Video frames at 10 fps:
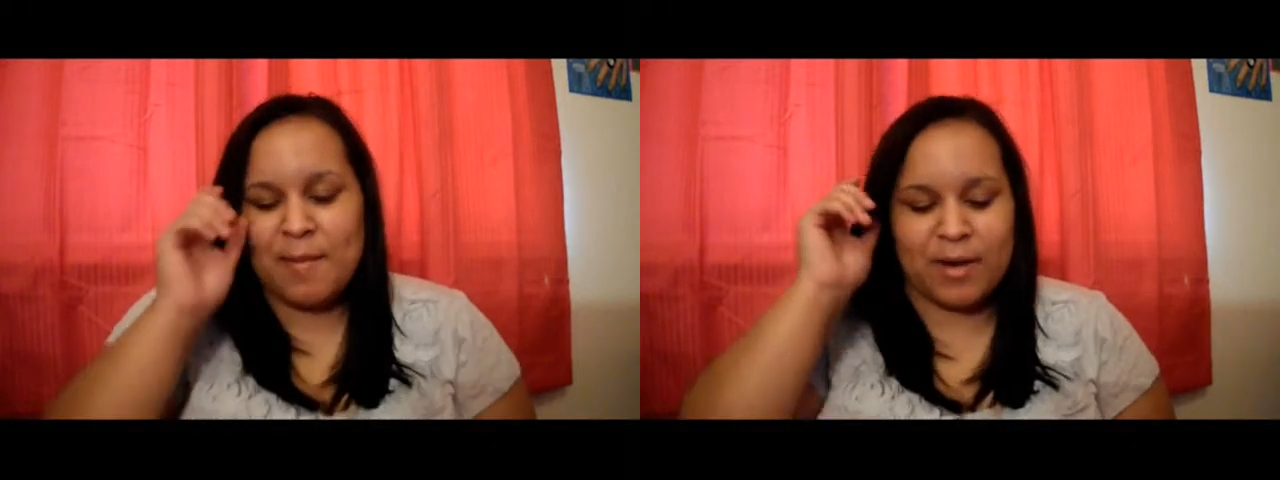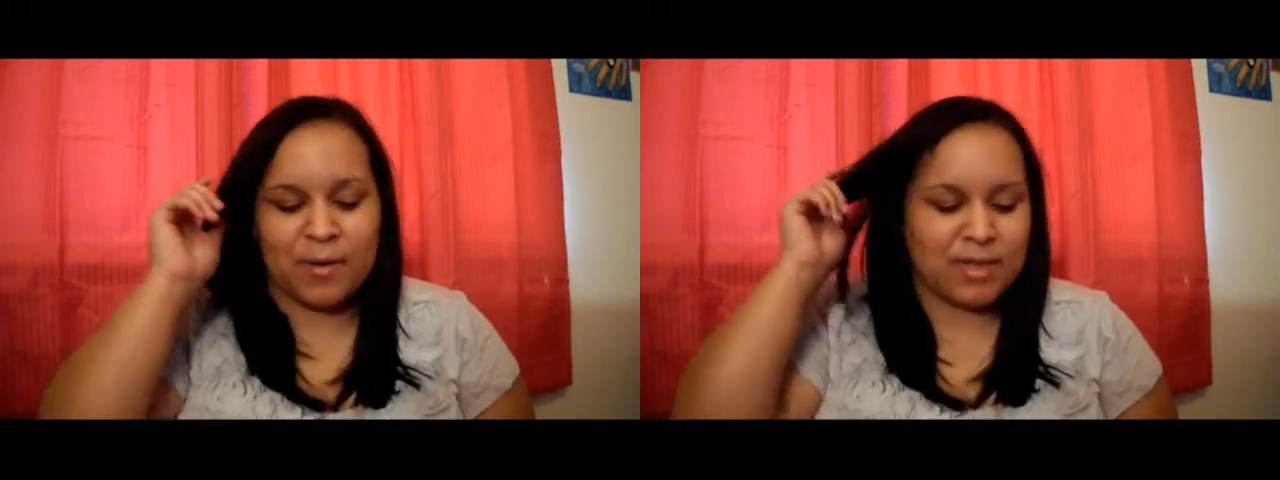
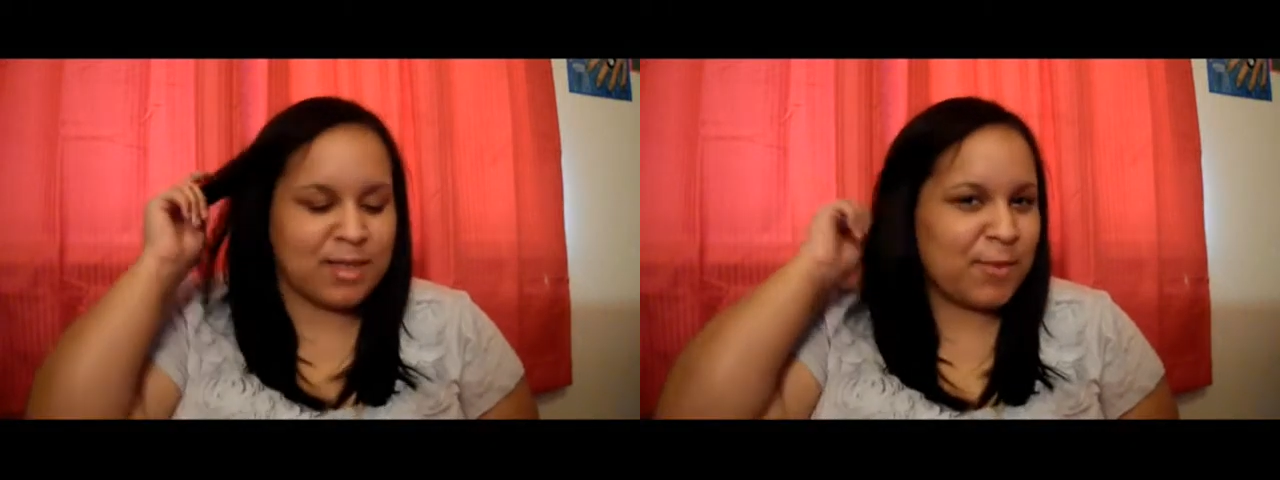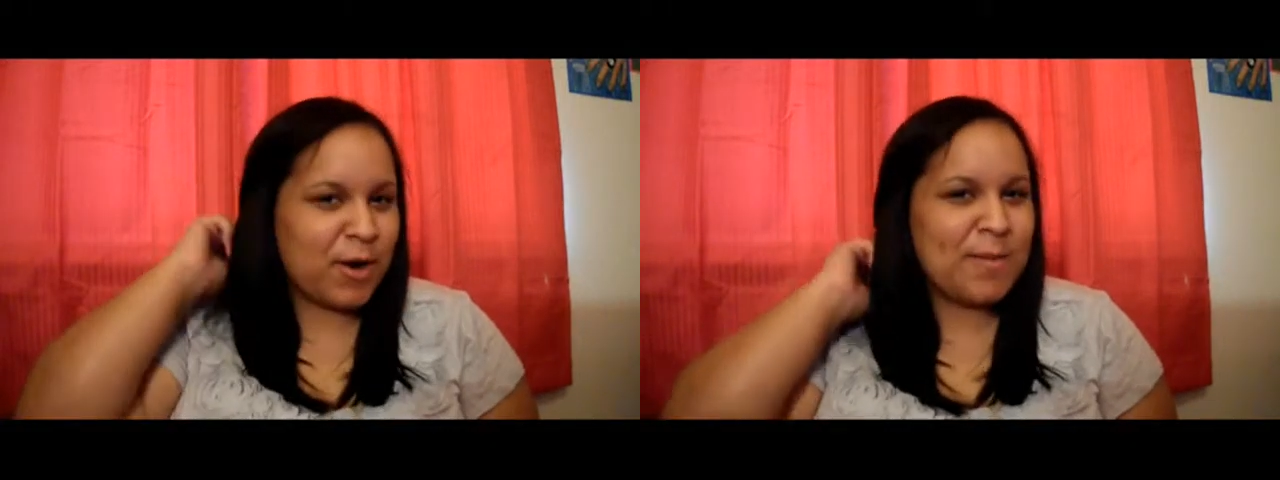But with
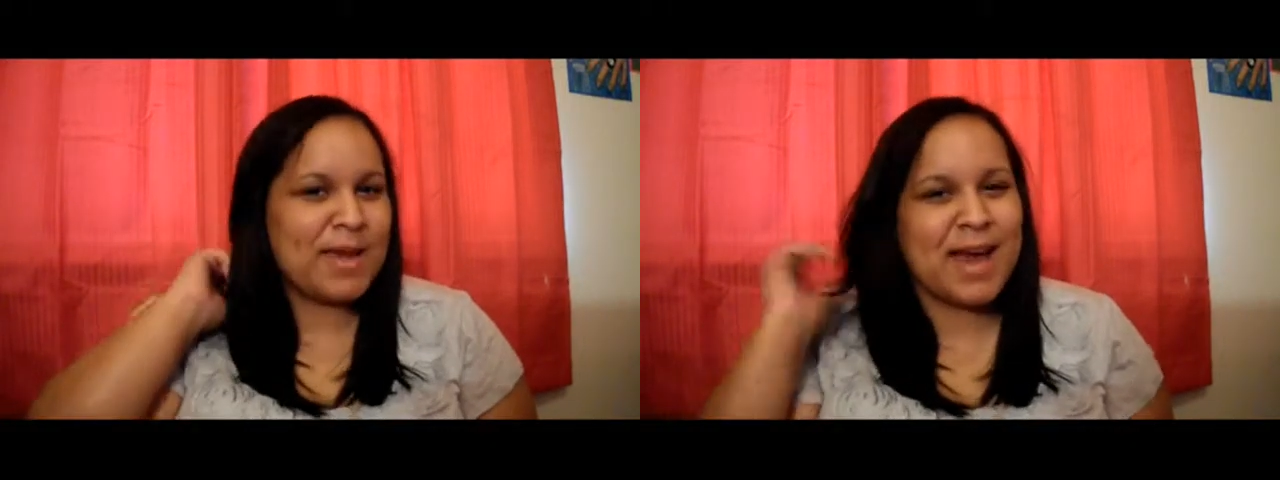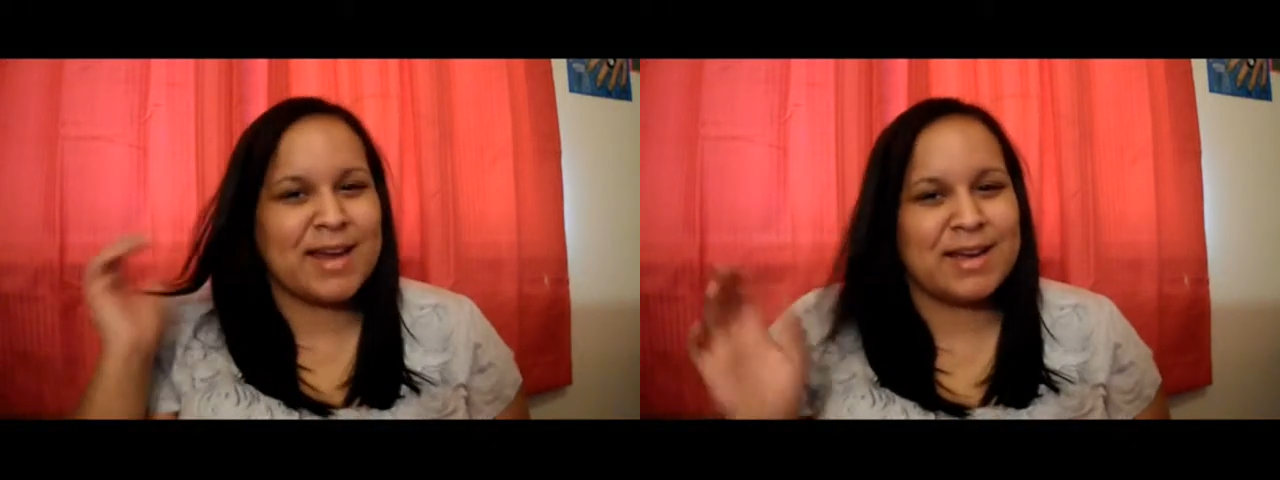the perm,
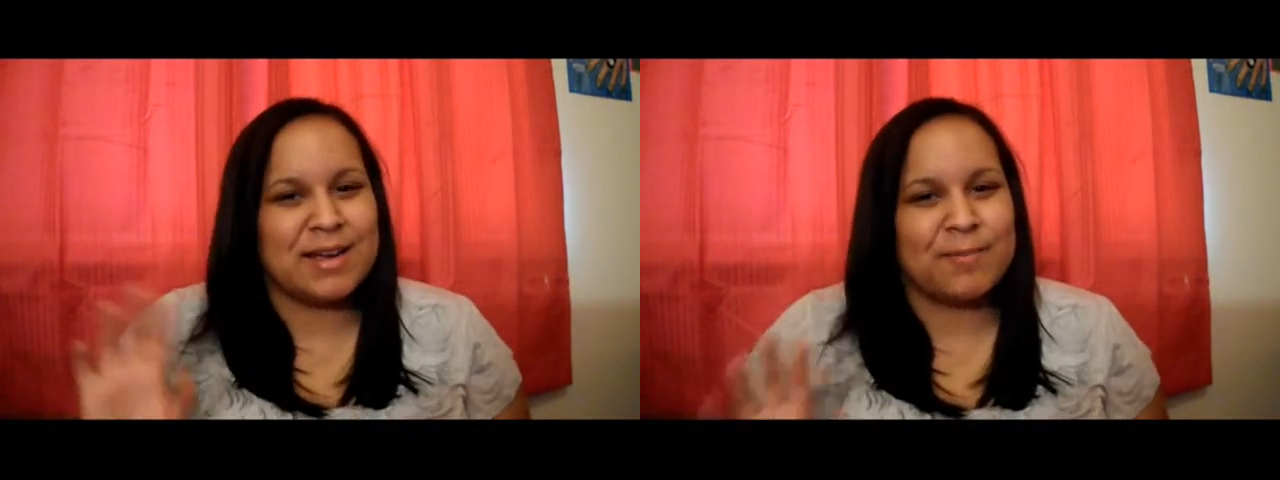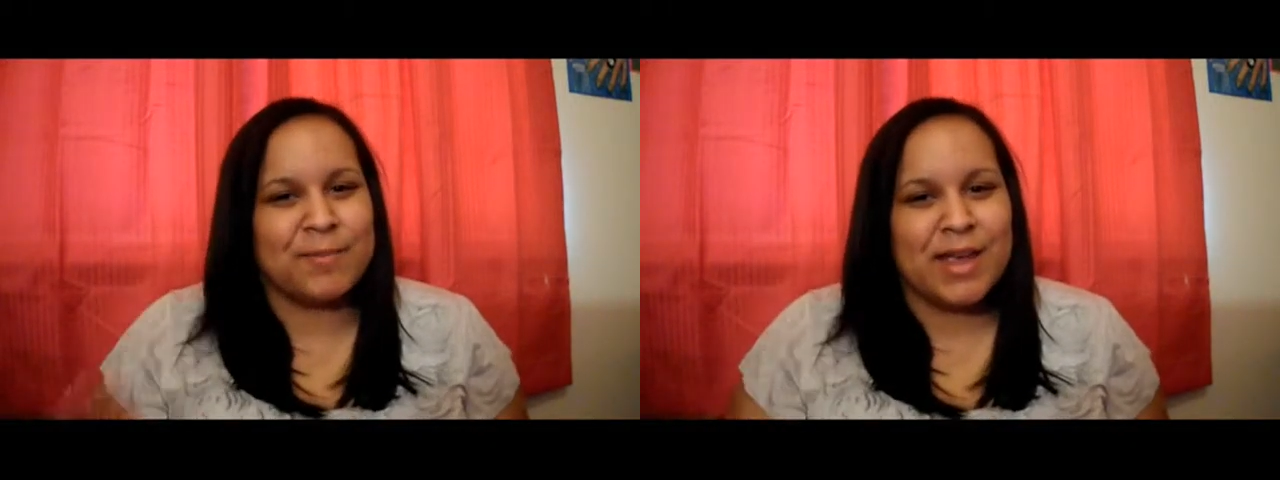it kind
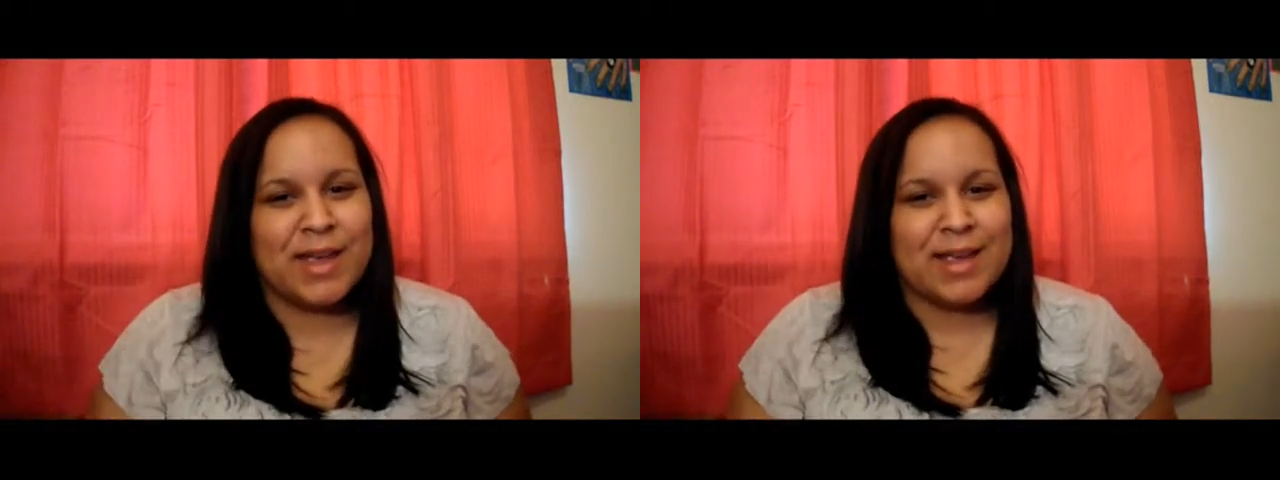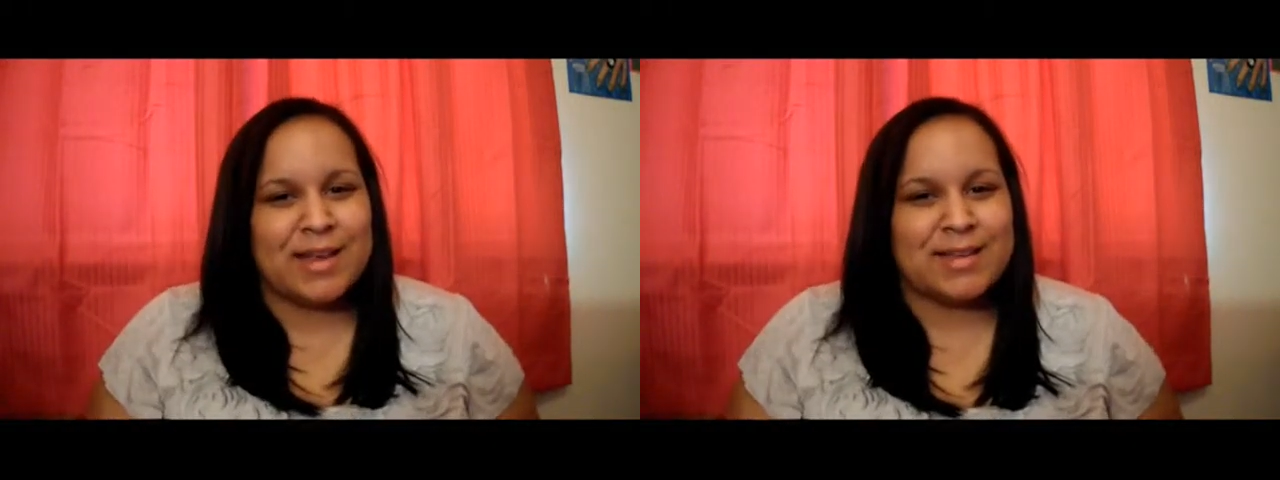of
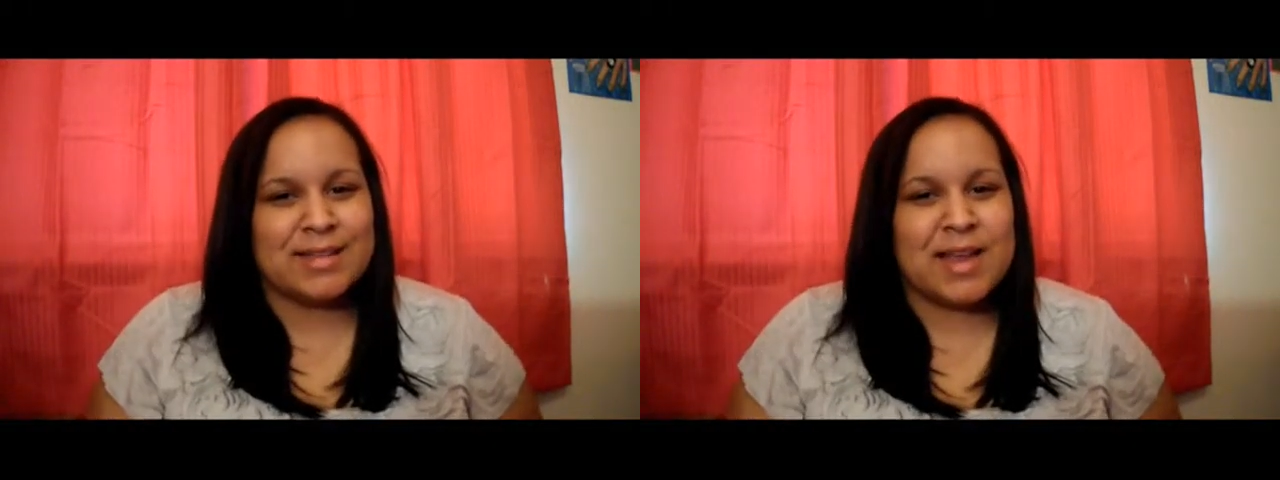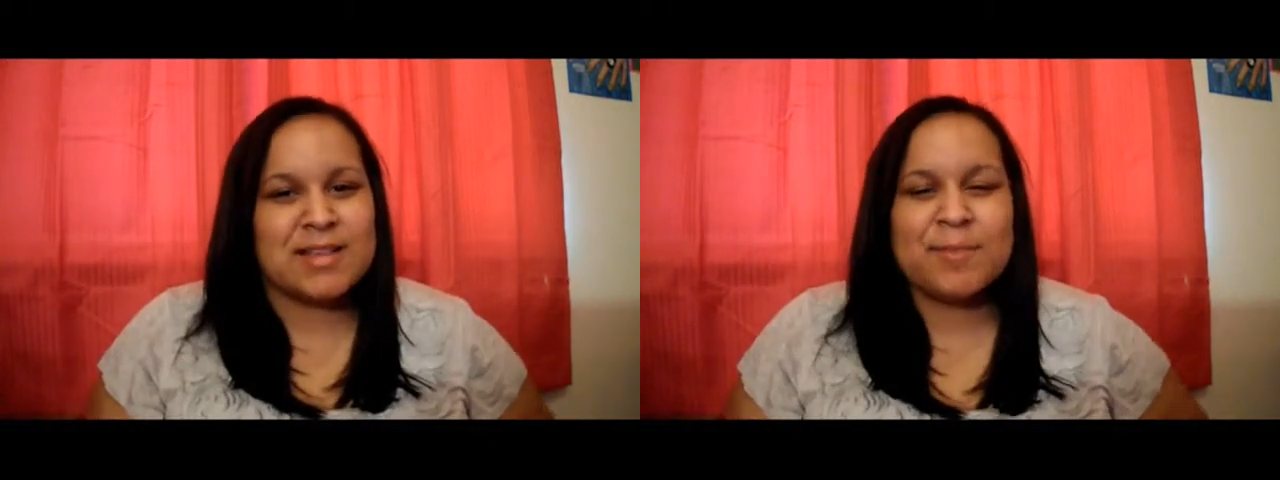
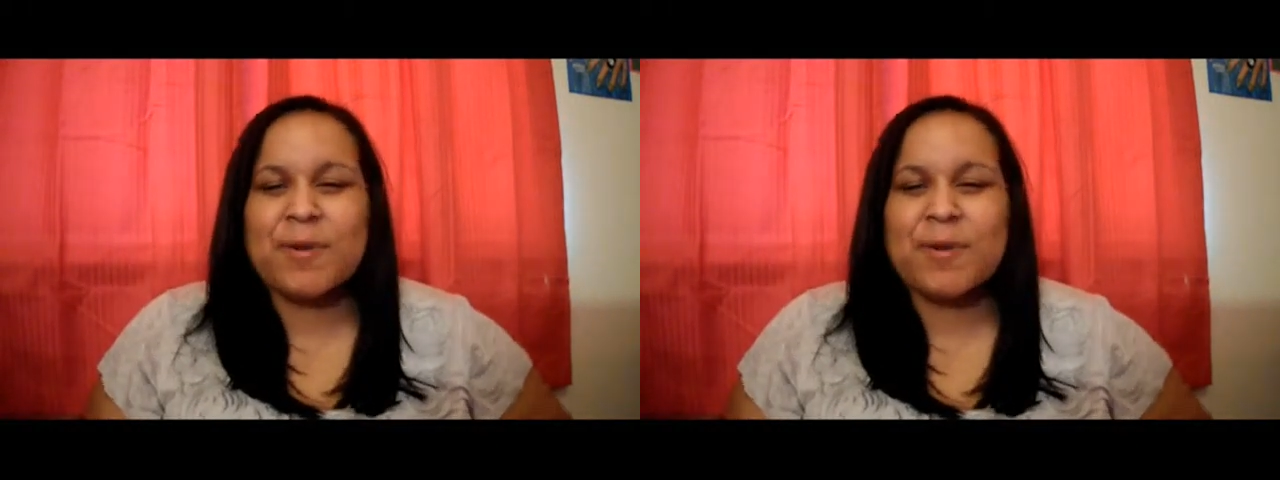doesn't